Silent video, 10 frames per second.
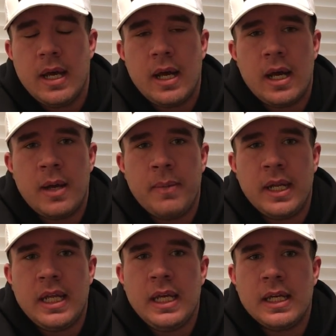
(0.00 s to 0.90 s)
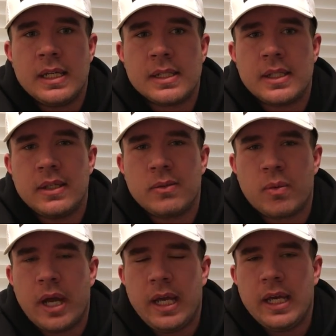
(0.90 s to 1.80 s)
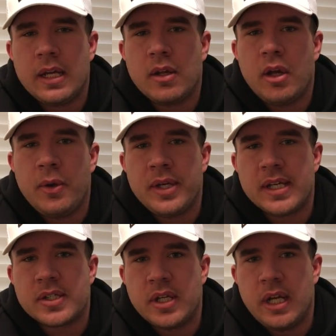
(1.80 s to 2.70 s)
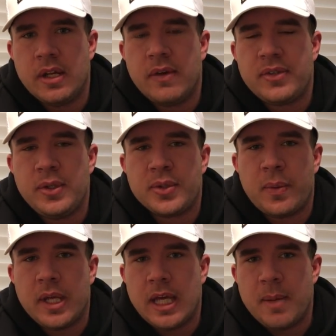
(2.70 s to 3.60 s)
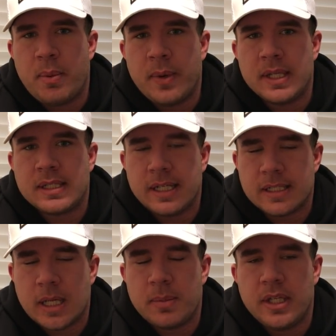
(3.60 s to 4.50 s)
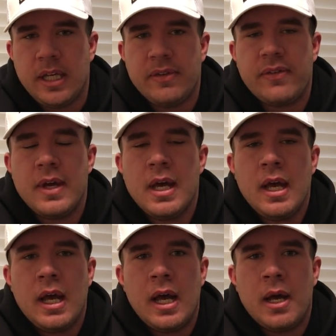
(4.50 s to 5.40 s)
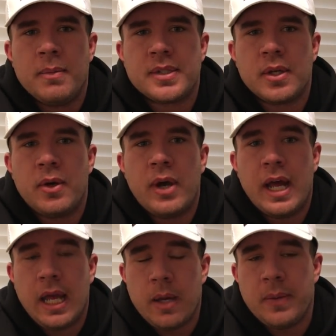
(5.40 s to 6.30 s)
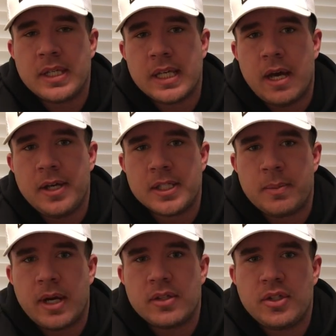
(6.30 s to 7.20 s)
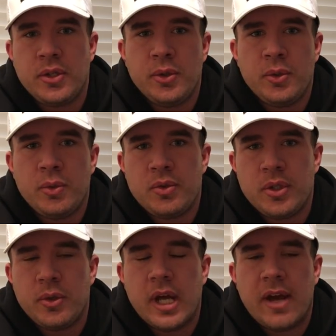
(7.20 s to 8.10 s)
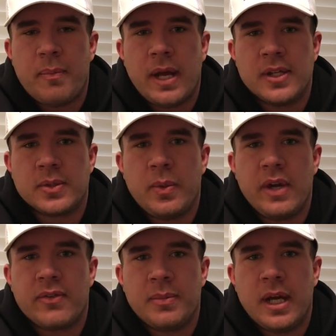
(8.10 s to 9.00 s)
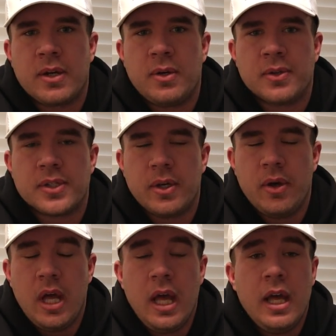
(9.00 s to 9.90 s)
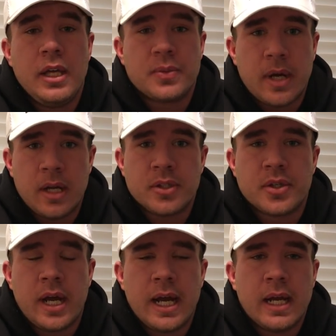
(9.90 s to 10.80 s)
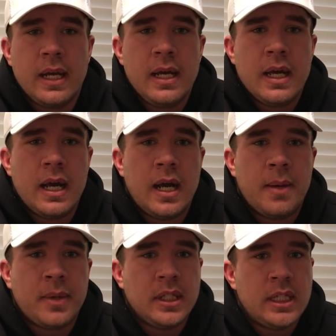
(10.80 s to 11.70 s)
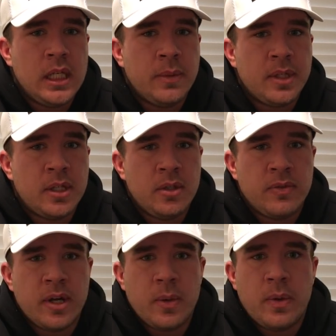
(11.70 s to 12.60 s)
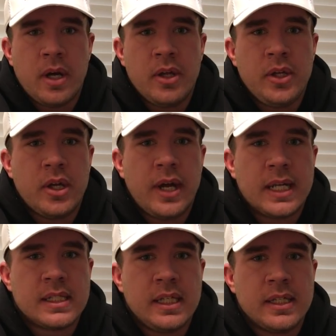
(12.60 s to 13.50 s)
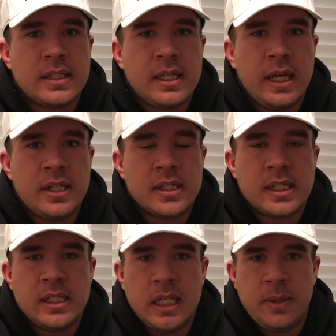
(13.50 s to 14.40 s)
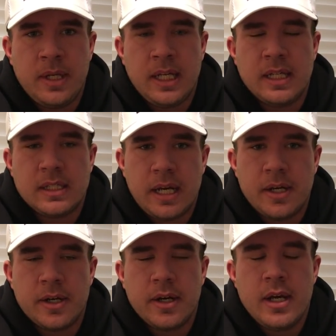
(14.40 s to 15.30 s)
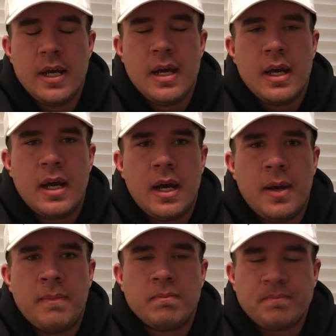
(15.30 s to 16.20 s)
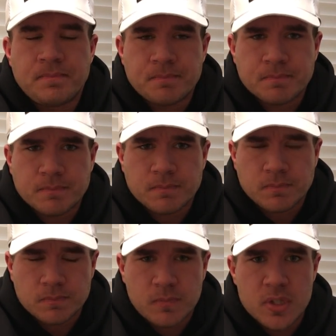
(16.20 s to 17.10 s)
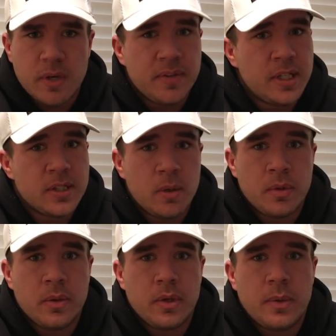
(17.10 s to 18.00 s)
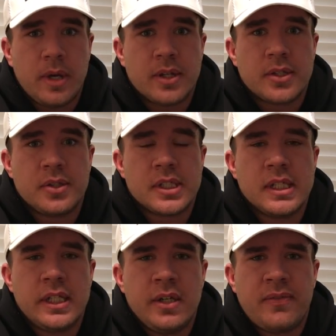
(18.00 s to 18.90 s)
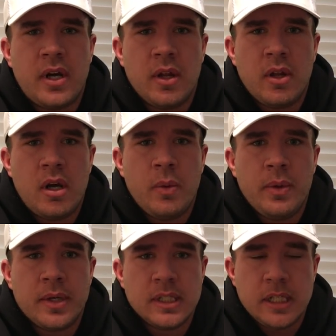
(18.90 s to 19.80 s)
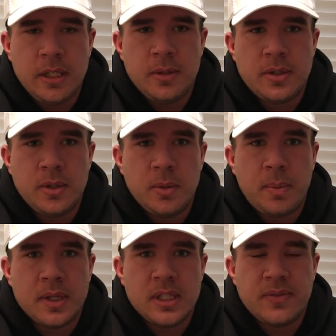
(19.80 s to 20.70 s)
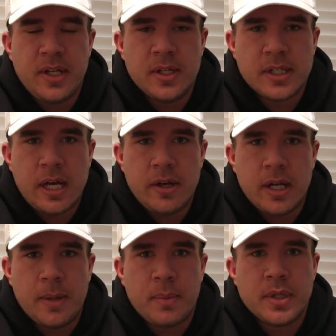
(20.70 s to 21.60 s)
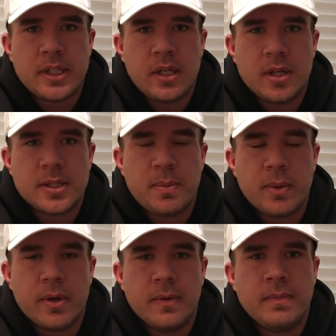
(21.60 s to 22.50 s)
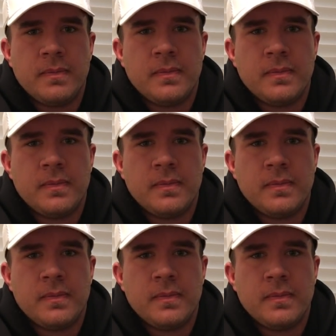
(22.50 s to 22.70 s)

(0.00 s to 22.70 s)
Um, and he is right, he hit a low yesterday of two twenty-eight point six, I believe. Um, so at eight weeks out, he's about two, two and a half pounds away from that goal. So he's right on track, um, continuing to do very well. You know, I can see his skin just continuing to get tighter. Um, so everything's going really, really well. So just continue to follow along. We will continue to put these videos out, and I appreciate all the support.